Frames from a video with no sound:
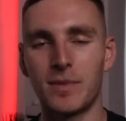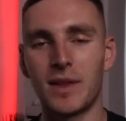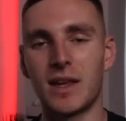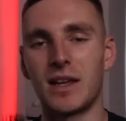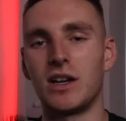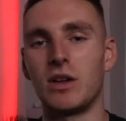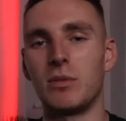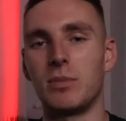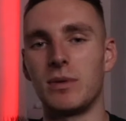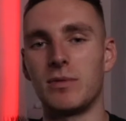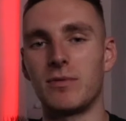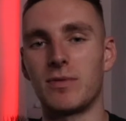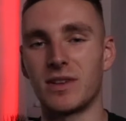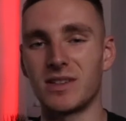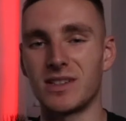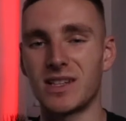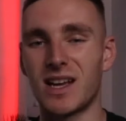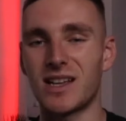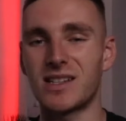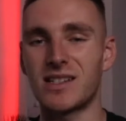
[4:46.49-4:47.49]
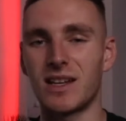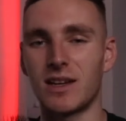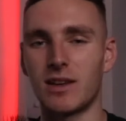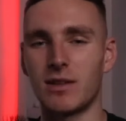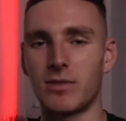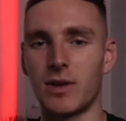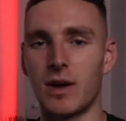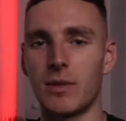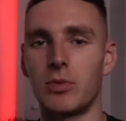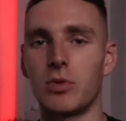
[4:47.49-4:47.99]
and it'd be fantastic
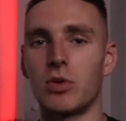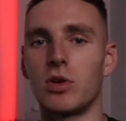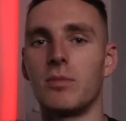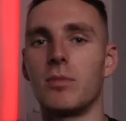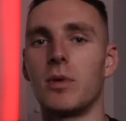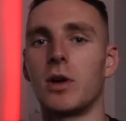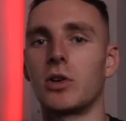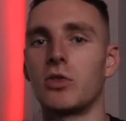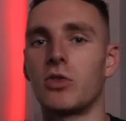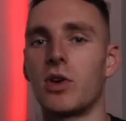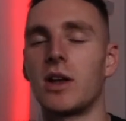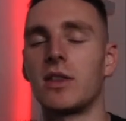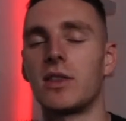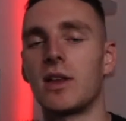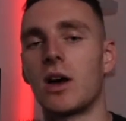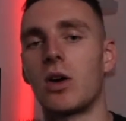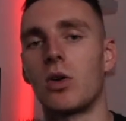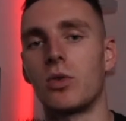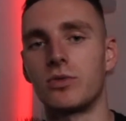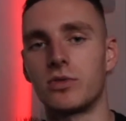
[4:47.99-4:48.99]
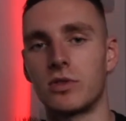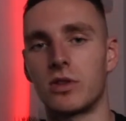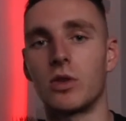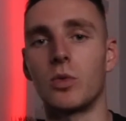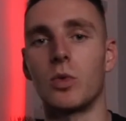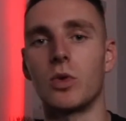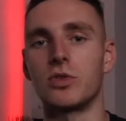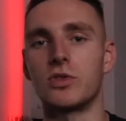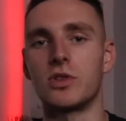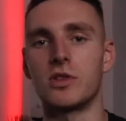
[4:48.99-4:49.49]
if Apple could migrate that onto the
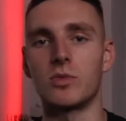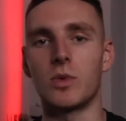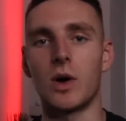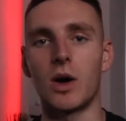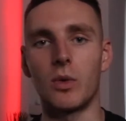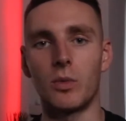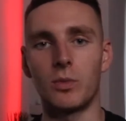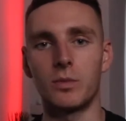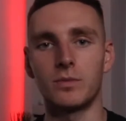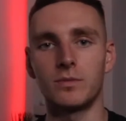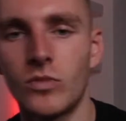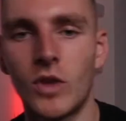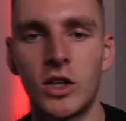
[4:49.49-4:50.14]
watch as well.